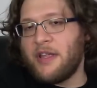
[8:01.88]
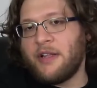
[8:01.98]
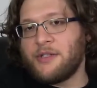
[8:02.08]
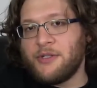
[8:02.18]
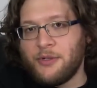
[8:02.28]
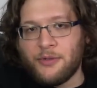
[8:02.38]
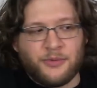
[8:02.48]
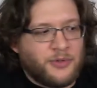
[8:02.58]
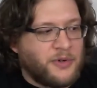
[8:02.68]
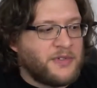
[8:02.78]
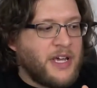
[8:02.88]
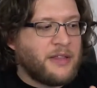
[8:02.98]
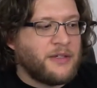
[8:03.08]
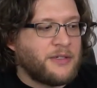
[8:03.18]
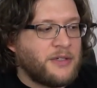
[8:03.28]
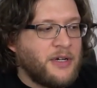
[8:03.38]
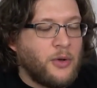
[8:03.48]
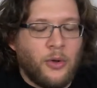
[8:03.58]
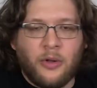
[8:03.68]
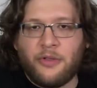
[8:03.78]
lets you sort of take this in a
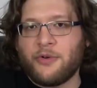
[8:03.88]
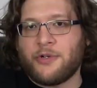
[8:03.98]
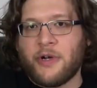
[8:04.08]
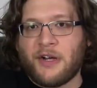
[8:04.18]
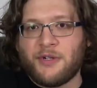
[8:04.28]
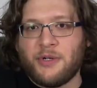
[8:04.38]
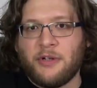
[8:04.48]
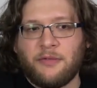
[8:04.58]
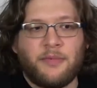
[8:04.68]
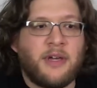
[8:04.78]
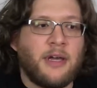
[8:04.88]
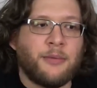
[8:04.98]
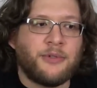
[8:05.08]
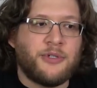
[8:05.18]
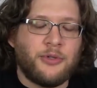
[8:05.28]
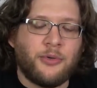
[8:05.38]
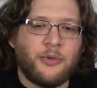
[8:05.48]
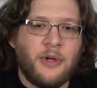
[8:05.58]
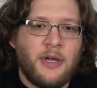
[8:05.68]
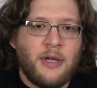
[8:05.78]
whole other direction of being able to do
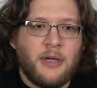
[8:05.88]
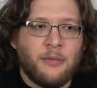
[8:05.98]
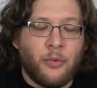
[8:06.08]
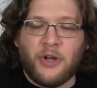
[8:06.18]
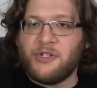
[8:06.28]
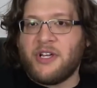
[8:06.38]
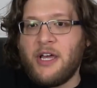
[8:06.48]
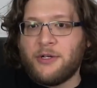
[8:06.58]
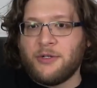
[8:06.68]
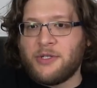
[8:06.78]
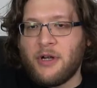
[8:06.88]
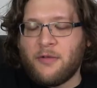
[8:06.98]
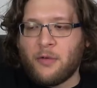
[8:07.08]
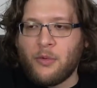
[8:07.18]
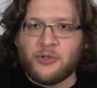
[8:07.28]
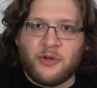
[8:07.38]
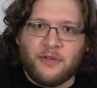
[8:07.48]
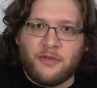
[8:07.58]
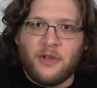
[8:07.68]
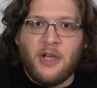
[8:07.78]
more education stuff or more sort
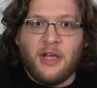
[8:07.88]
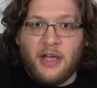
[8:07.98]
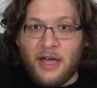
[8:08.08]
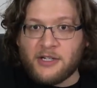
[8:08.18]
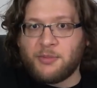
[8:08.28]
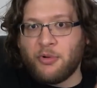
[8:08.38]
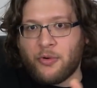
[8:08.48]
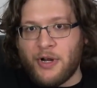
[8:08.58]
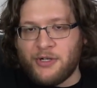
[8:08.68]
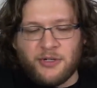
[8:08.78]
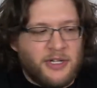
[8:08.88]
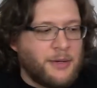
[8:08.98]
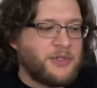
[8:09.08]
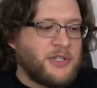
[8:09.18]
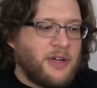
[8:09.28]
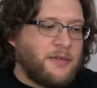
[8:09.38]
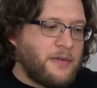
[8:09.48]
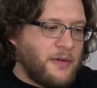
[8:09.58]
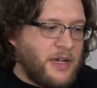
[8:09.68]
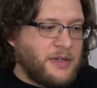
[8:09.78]
of exploration type stuff
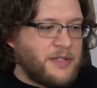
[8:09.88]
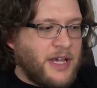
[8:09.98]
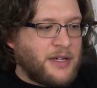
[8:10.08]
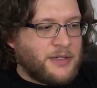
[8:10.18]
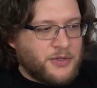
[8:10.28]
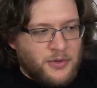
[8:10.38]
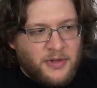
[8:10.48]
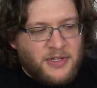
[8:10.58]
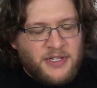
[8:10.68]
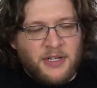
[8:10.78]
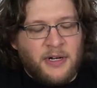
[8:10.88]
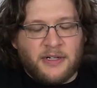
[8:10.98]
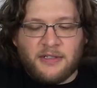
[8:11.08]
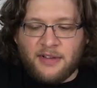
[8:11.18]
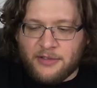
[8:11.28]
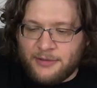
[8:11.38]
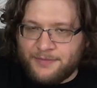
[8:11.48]
and take it sort of to the next level.